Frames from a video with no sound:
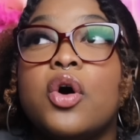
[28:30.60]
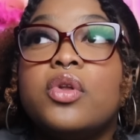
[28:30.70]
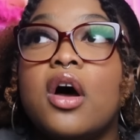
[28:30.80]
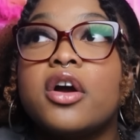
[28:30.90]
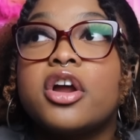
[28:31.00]

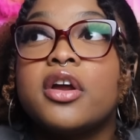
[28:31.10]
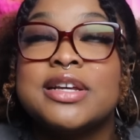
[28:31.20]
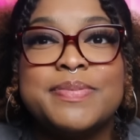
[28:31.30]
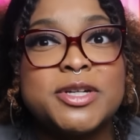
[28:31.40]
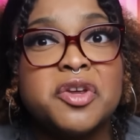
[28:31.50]
longer,
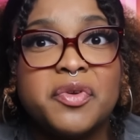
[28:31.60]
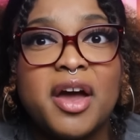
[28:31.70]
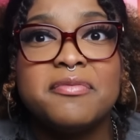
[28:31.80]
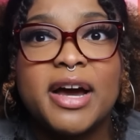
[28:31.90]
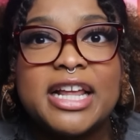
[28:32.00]
especially if you
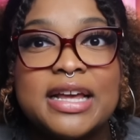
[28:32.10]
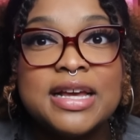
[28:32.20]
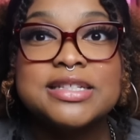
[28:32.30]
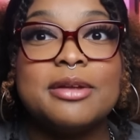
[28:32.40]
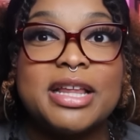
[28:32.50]
have money,
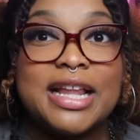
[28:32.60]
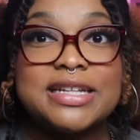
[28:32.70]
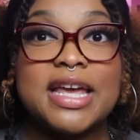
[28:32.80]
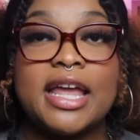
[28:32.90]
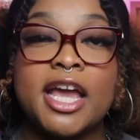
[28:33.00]
something
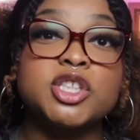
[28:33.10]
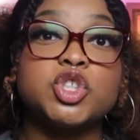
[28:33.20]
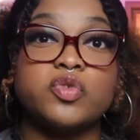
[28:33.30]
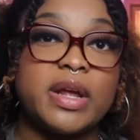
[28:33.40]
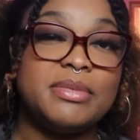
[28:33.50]
that's like
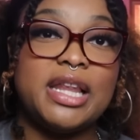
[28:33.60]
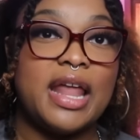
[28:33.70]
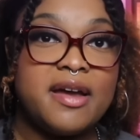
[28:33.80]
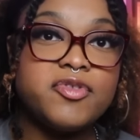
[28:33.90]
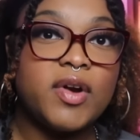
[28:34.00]
extremely
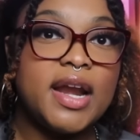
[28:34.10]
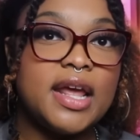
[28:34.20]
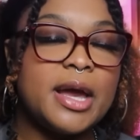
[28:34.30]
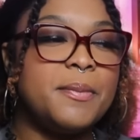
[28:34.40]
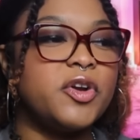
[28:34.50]

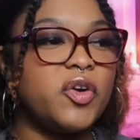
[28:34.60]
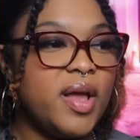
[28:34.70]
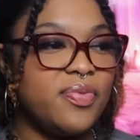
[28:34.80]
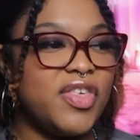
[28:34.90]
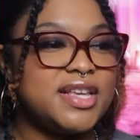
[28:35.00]
life-threatening. But
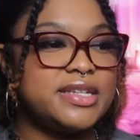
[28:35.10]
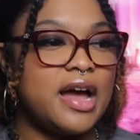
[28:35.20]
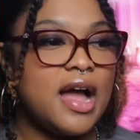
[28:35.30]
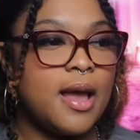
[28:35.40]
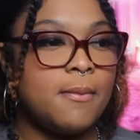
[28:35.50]
during this
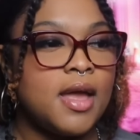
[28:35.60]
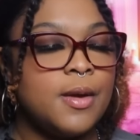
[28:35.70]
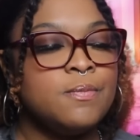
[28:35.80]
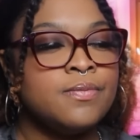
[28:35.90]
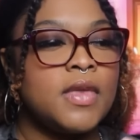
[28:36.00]
time,
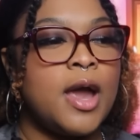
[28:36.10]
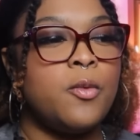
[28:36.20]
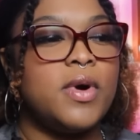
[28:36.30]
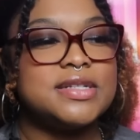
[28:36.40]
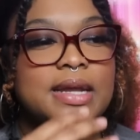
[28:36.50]
it
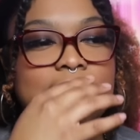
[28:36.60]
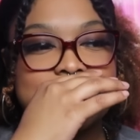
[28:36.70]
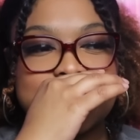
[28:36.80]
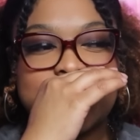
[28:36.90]
wasn't